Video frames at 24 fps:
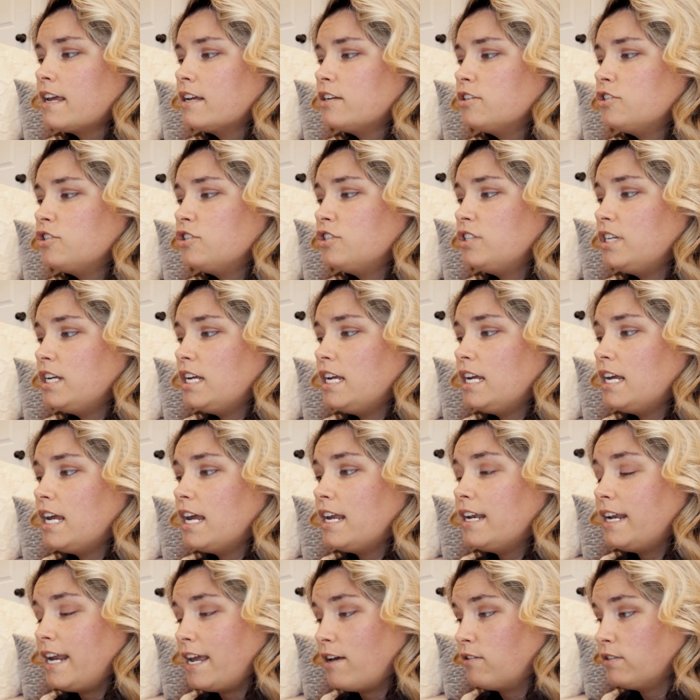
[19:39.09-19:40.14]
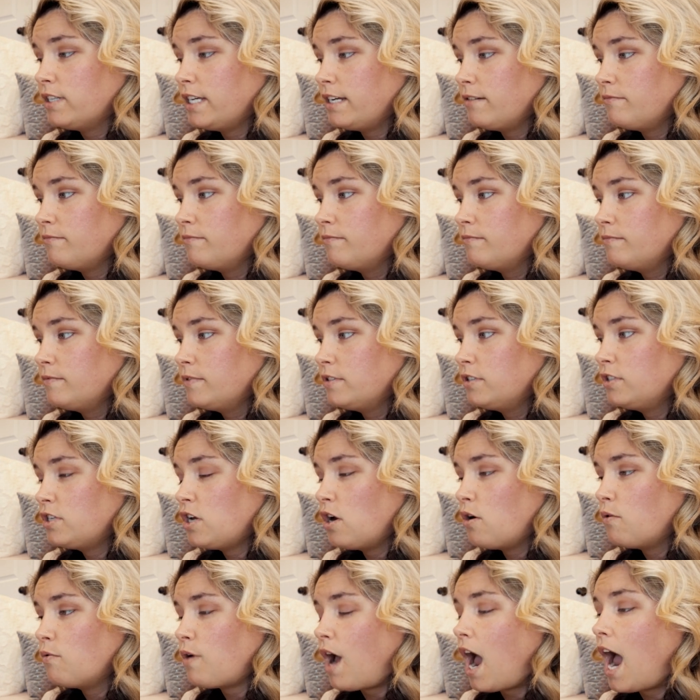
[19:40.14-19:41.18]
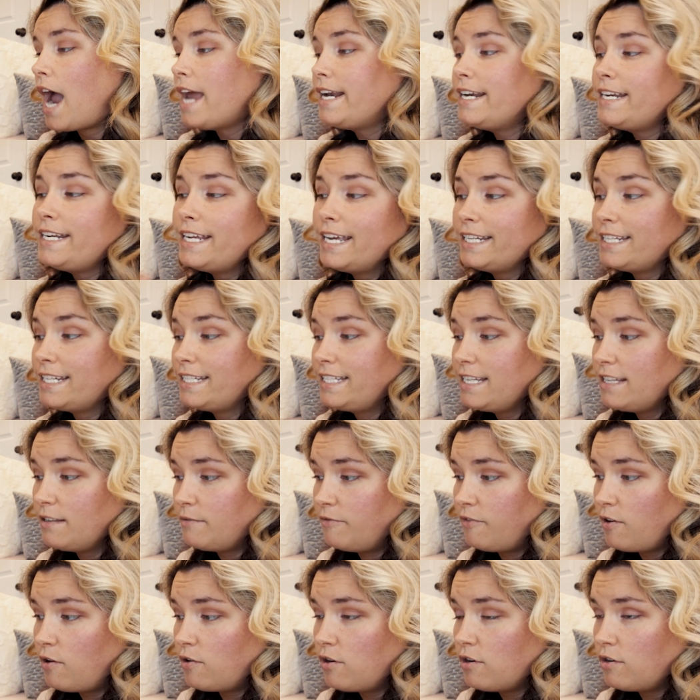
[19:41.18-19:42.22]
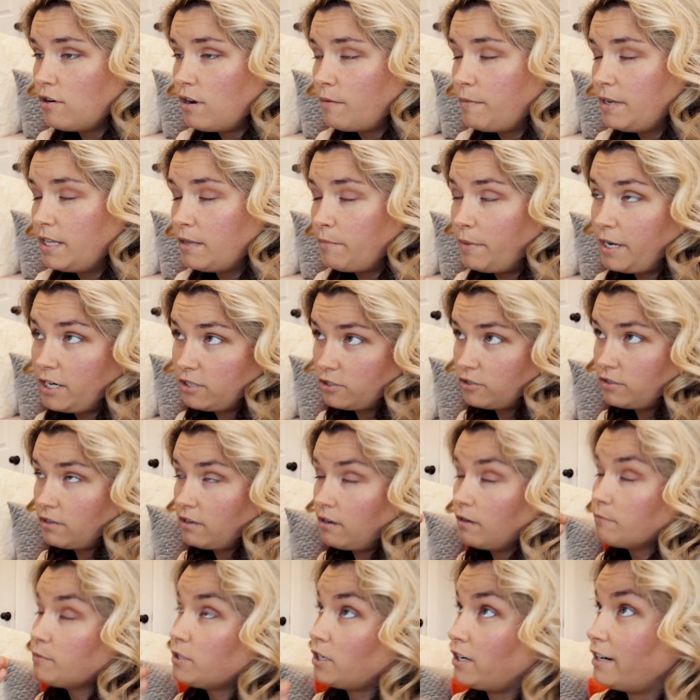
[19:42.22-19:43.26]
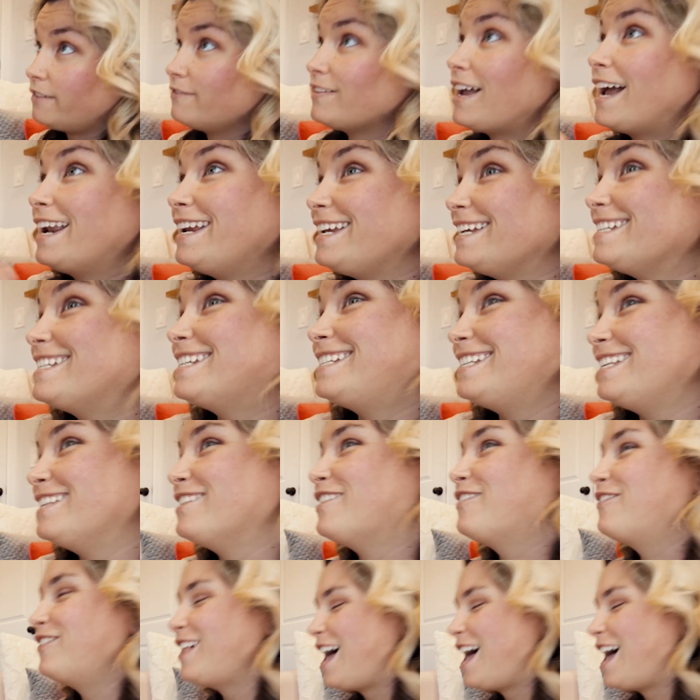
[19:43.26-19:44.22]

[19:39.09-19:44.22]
she nailed it. So I didn't get to see the photo, I mean the picture, I'm sorry. I didn't get to see the